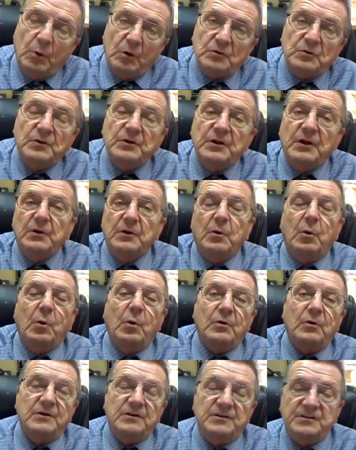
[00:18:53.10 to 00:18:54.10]
work to another
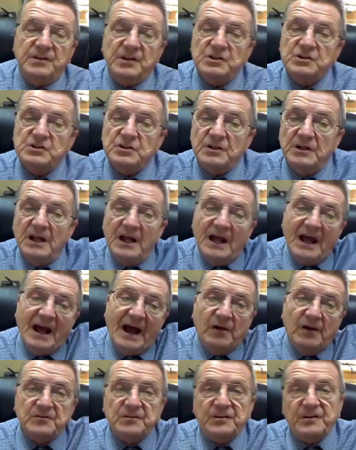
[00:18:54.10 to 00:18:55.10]
organization
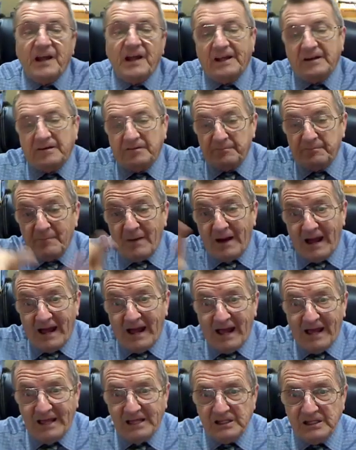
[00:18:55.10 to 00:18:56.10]
outside of
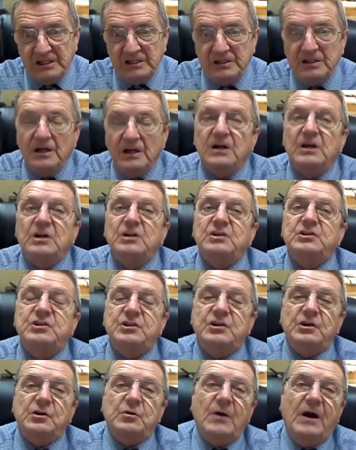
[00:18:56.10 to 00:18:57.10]
my
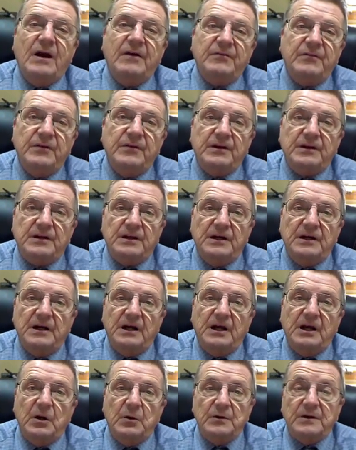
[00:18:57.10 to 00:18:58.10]
geographic
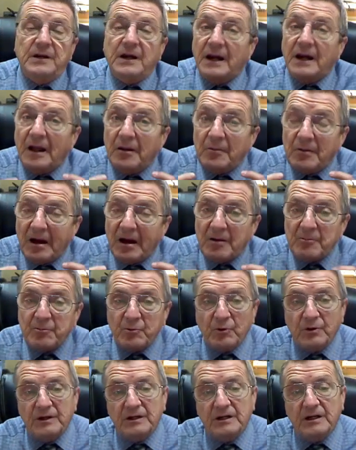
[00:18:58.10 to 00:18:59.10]
area that I'm
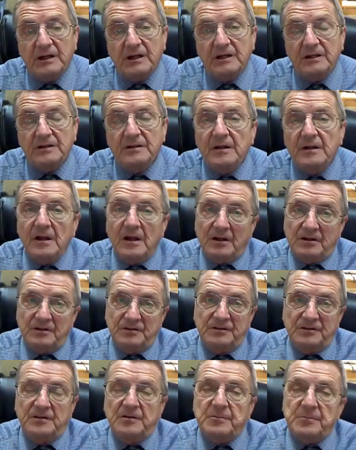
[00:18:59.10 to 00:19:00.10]
operating in,
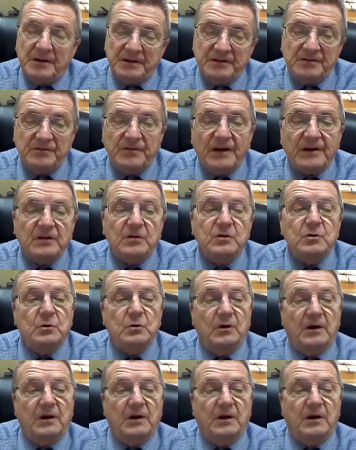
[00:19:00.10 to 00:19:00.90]
because it depends if I could